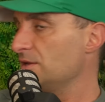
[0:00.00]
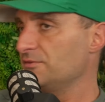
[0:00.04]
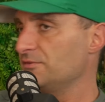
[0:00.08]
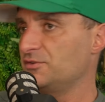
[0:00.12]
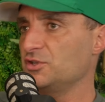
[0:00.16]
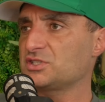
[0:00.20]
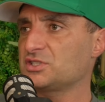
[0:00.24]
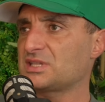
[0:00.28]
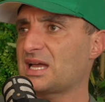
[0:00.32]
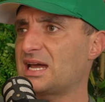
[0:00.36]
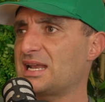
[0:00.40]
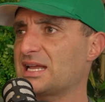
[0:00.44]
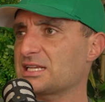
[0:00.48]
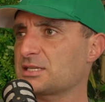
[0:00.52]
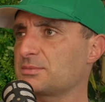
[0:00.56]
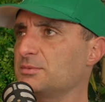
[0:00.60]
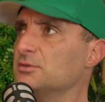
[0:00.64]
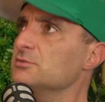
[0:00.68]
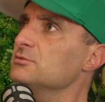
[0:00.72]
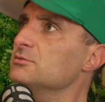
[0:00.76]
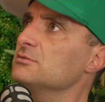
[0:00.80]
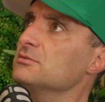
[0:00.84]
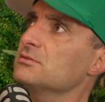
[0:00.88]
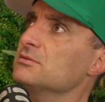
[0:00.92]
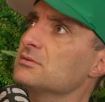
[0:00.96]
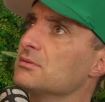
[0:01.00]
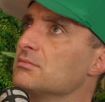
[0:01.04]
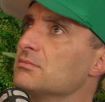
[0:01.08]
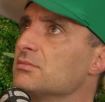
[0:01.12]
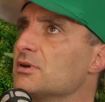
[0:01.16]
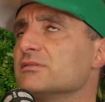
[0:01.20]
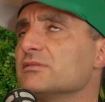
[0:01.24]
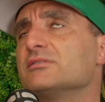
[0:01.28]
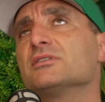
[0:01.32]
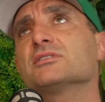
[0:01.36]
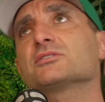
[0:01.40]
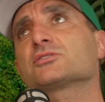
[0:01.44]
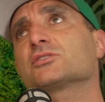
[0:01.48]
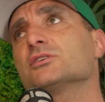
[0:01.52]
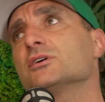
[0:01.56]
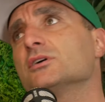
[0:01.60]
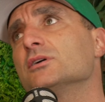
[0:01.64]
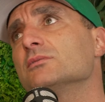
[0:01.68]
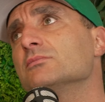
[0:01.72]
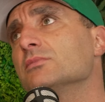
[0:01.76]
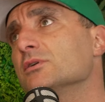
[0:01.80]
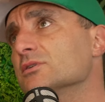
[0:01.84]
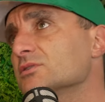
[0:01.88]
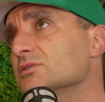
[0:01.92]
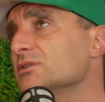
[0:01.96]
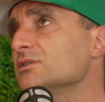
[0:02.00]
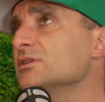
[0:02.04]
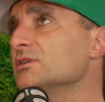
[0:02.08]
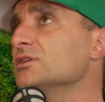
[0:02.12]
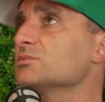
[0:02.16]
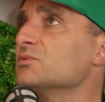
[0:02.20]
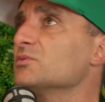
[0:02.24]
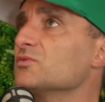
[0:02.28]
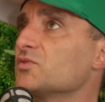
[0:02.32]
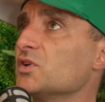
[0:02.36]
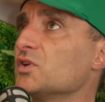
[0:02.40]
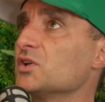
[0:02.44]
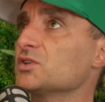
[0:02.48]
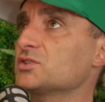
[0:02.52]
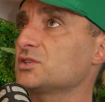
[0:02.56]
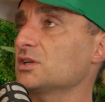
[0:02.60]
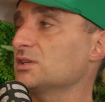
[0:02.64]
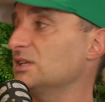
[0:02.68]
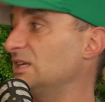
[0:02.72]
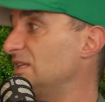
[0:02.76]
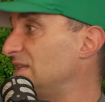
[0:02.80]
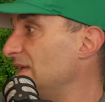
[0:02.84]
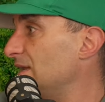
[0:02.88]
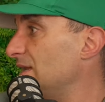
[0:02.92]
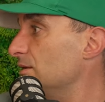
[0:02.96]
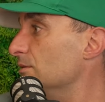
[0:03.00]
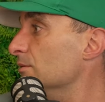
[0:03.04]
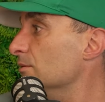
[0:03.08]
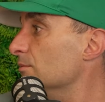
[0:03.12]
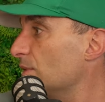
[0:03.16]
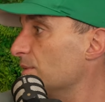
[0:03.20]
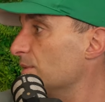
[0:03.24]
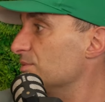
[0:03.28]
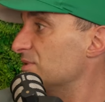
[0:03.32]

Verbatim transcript: If you start asking, oh, I'm not really certain what to do. It's my first. Talk. You didn't.